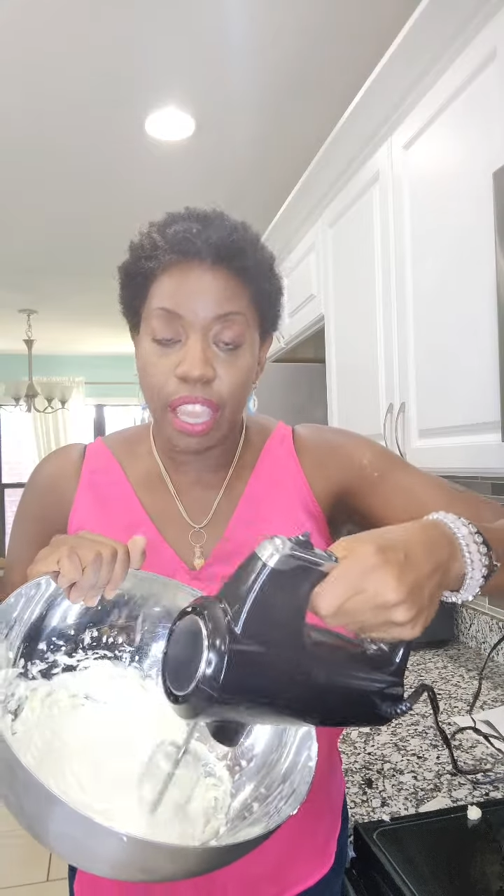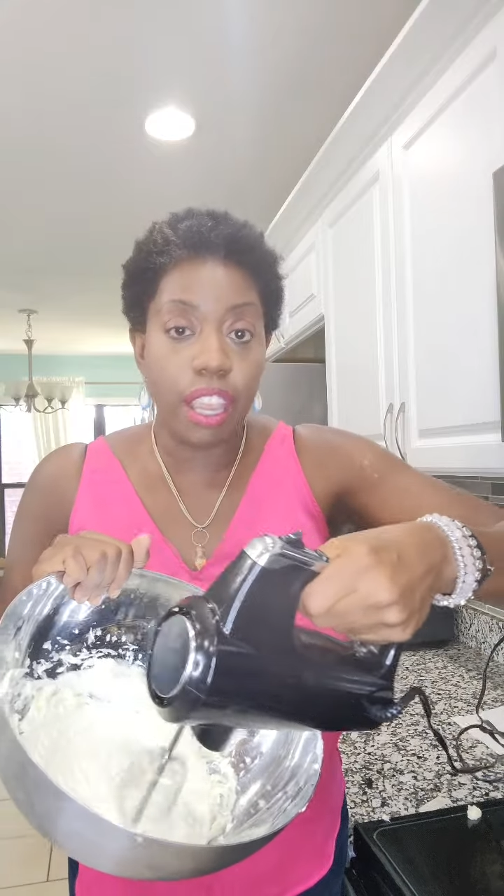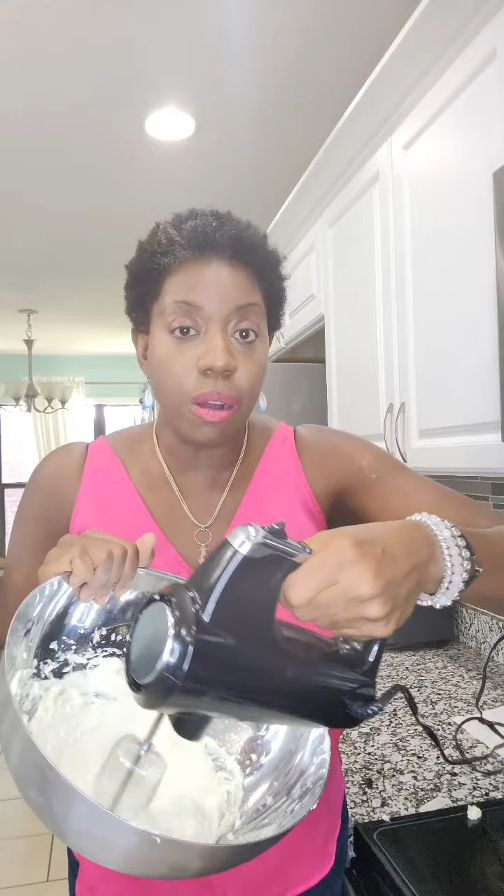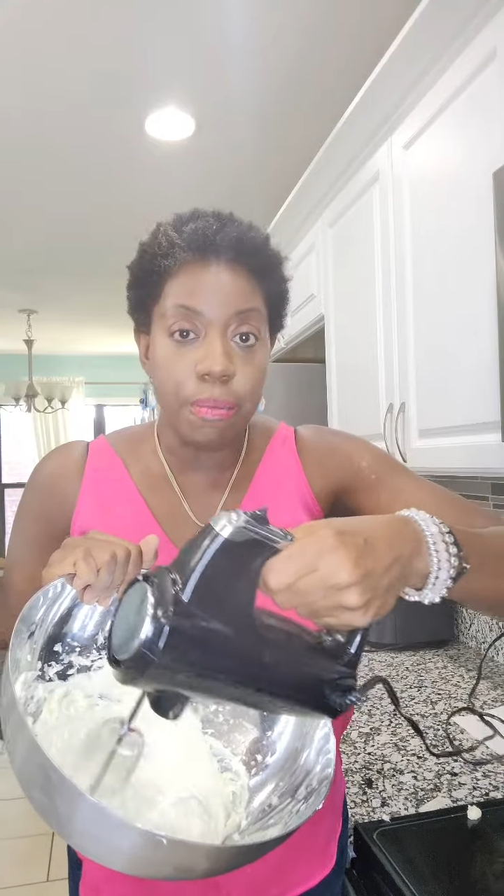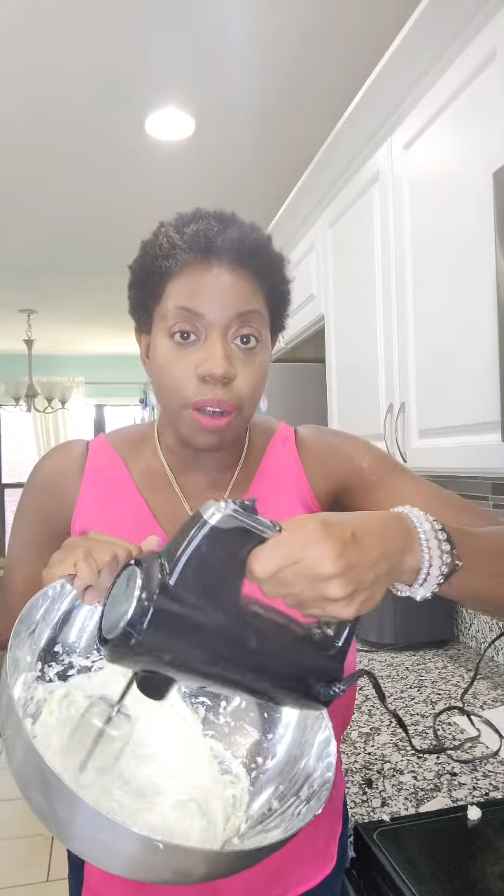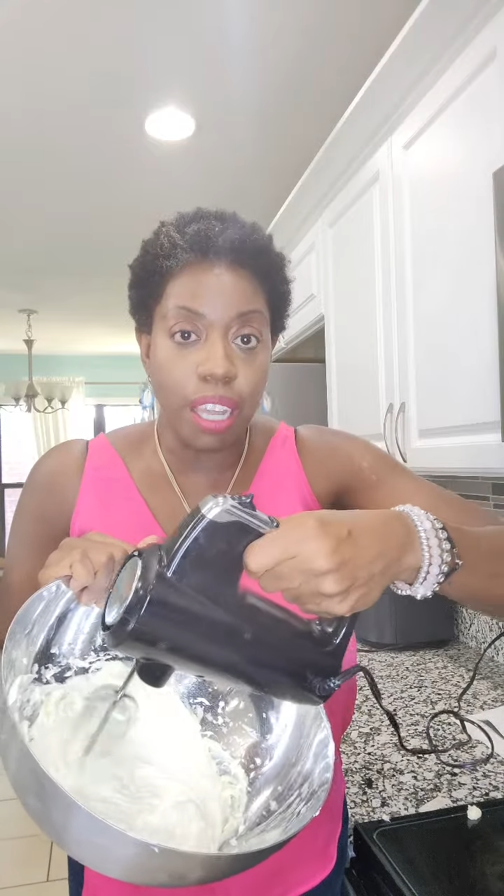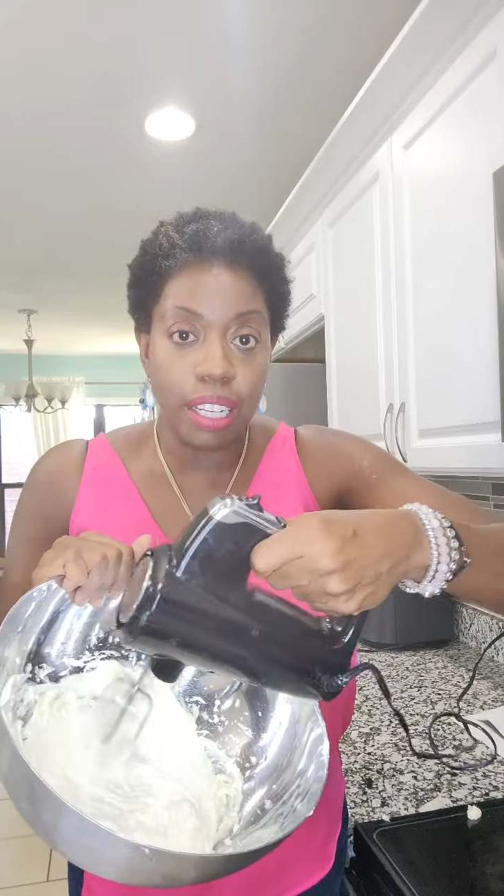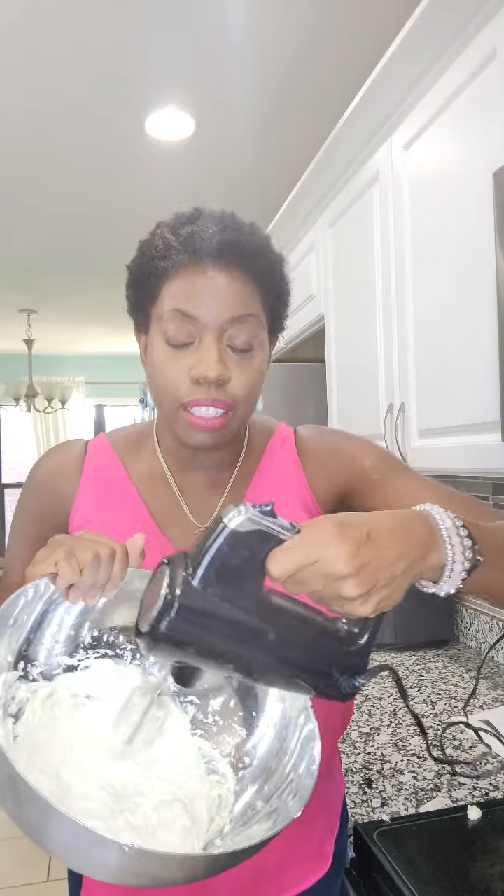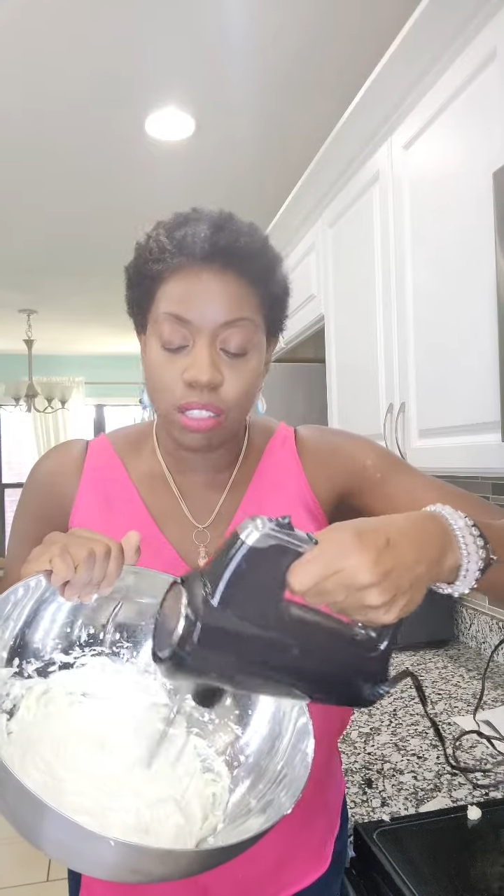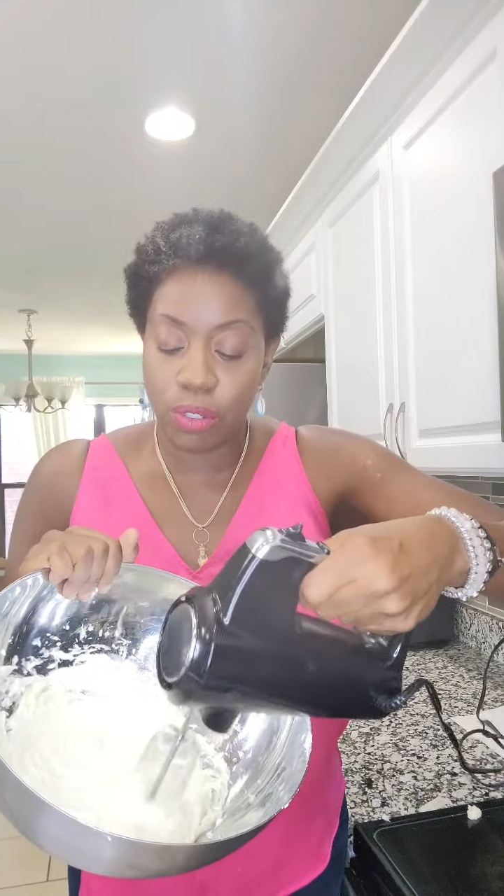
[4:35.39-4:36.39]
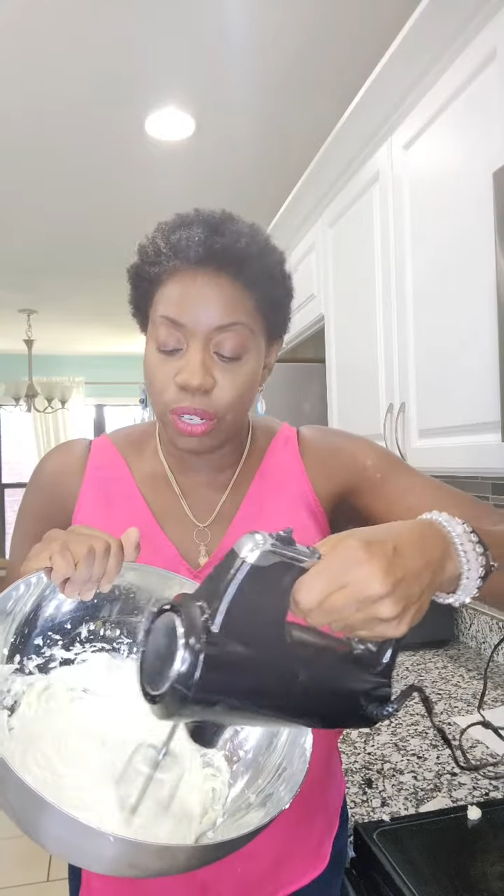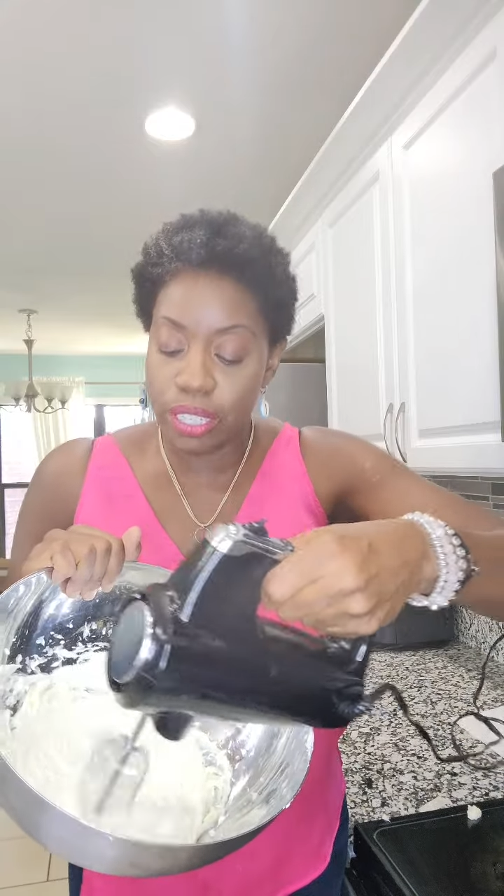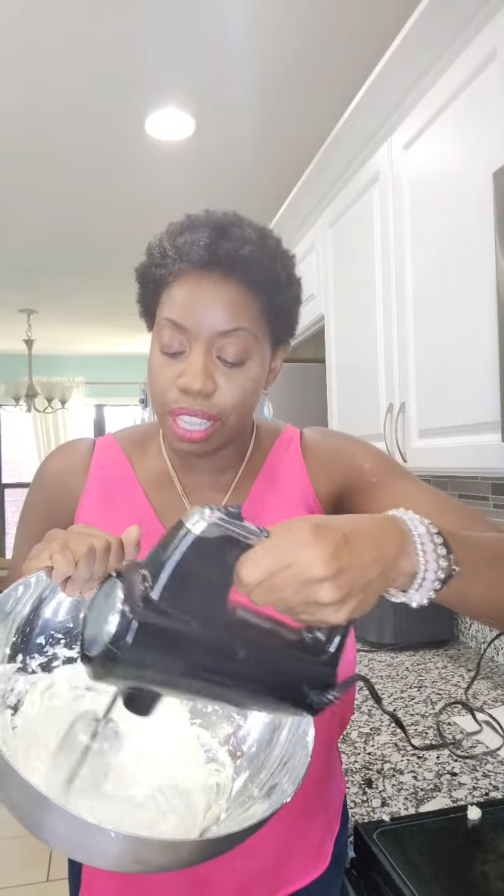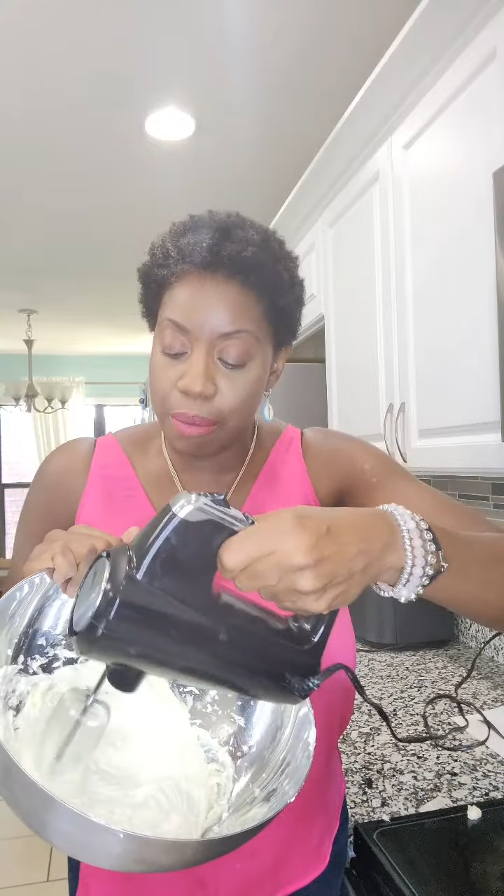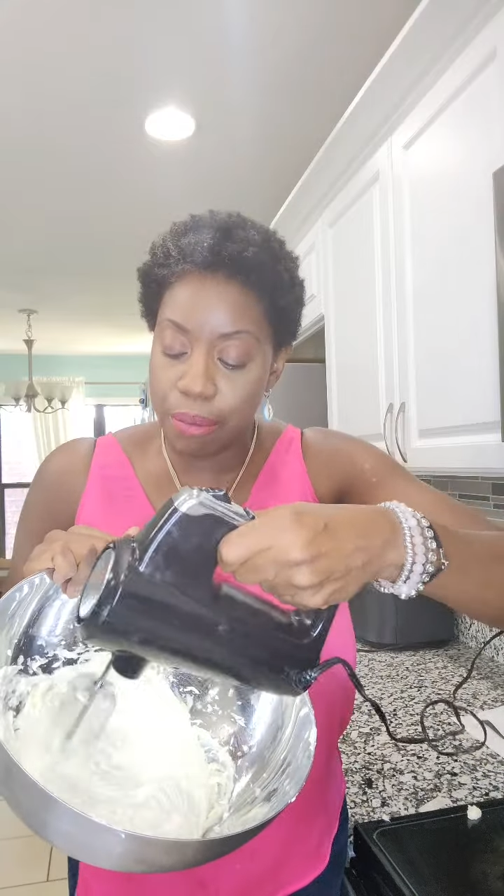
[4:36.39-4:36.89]
hair products, for
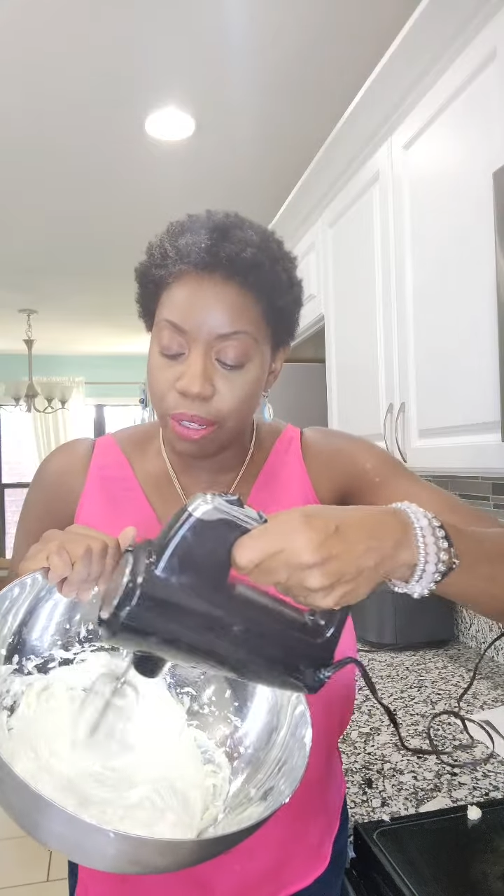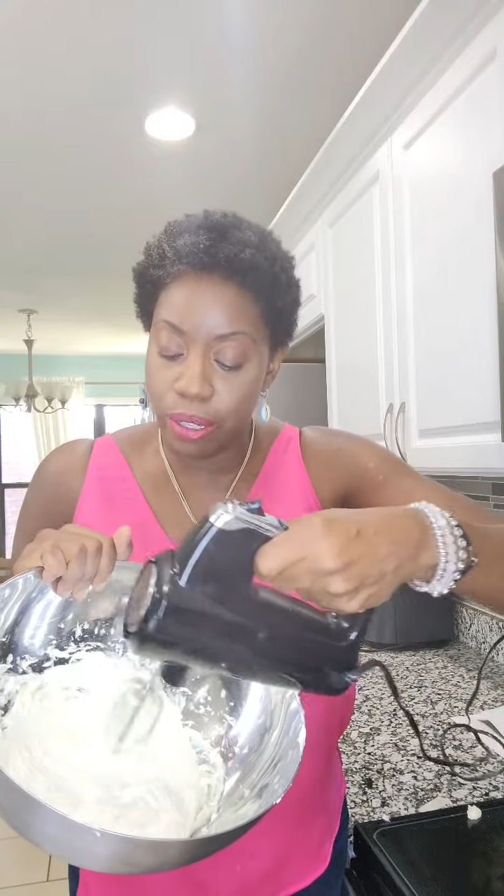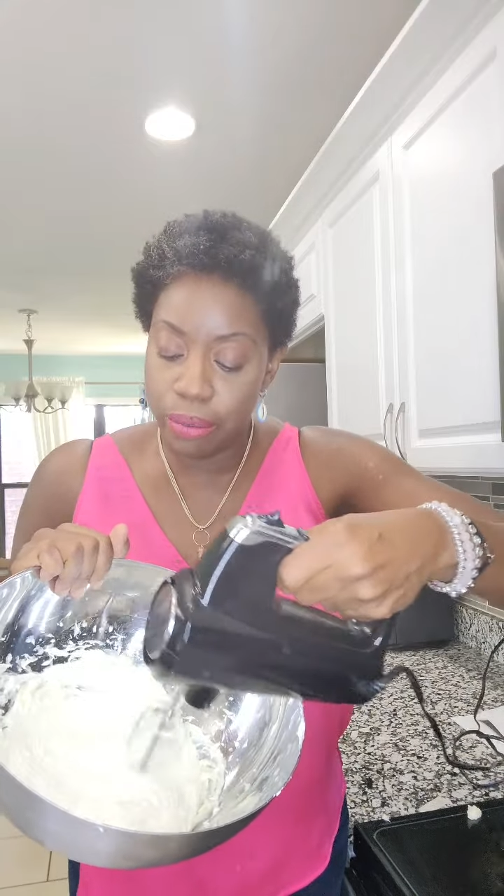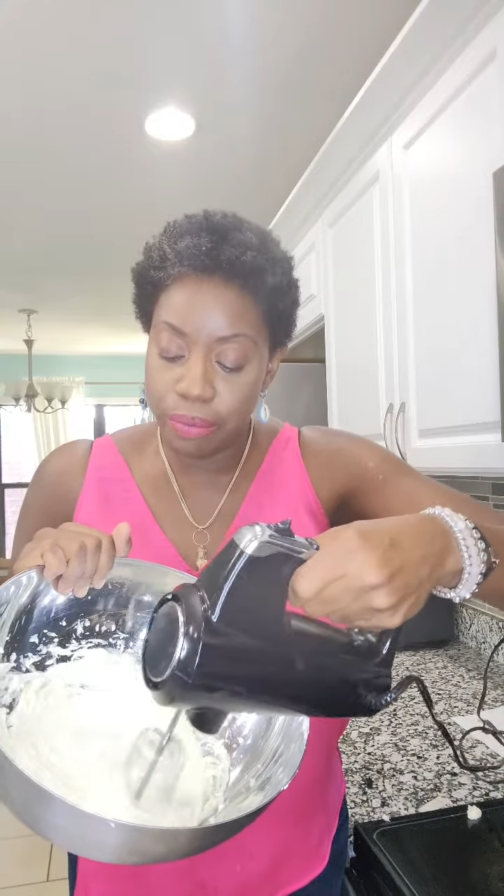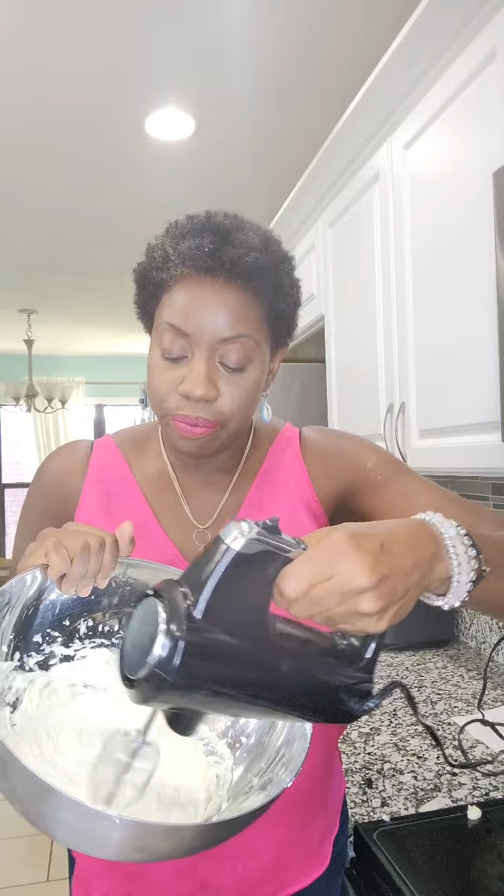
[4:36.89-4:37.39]
example.